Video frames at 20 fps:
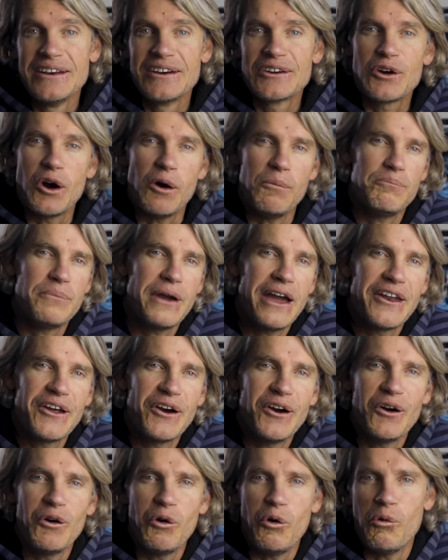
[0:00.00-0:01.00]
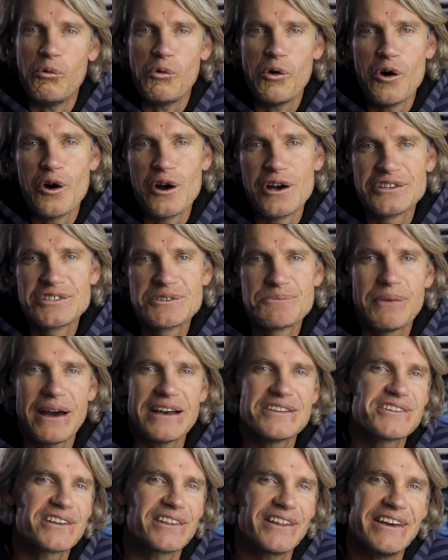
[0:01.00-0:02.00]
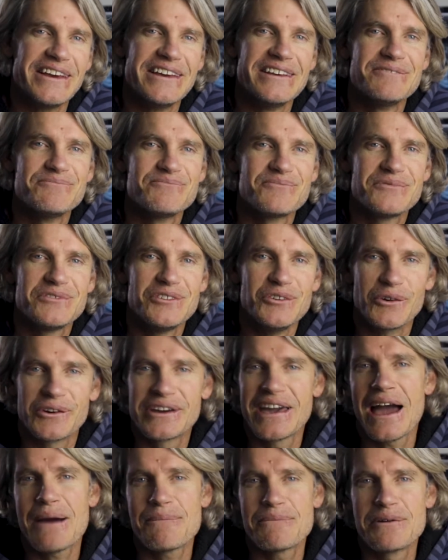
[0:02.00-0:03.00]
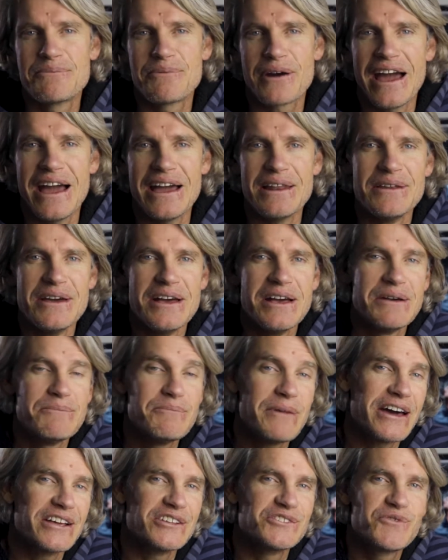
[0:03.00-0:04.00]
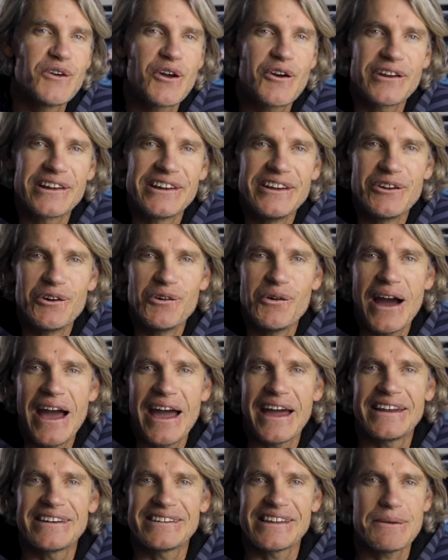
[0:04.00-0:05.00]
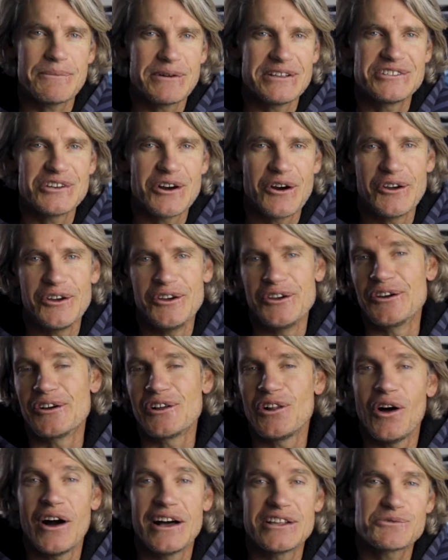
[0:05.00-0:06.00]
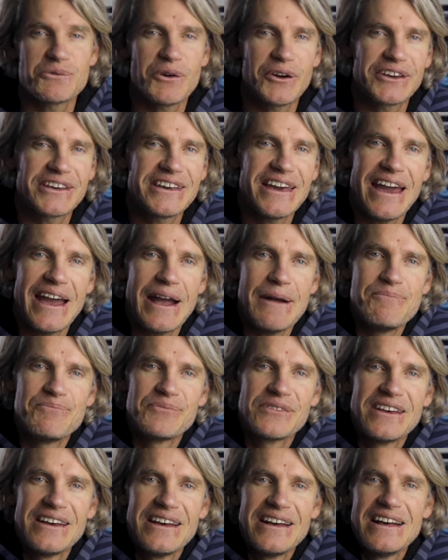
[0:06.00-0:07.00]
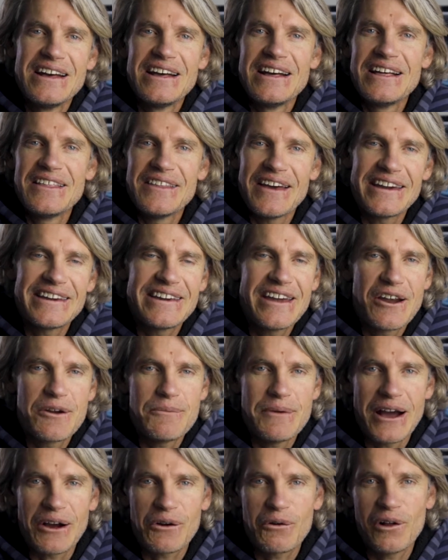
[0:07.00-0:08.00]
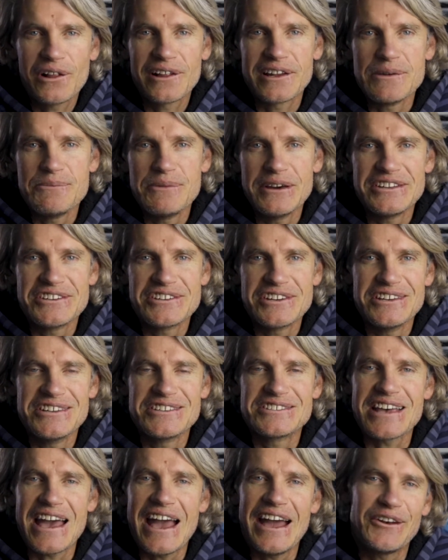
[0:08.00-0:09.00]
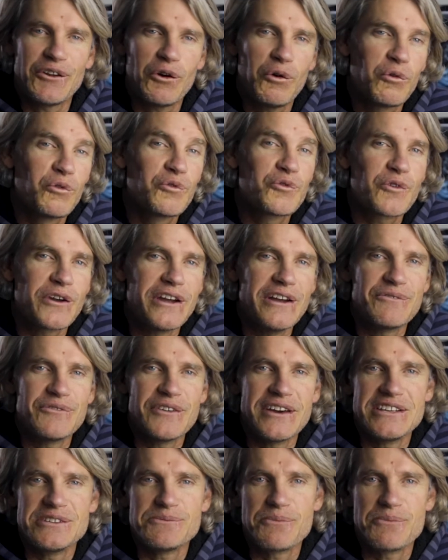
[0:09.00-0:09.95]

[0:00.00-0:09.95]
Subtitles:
got better or worse. Basically, your camera brand matters very little, and let me tell you, your clients won't care. They care about quality pictures, and all 3 of these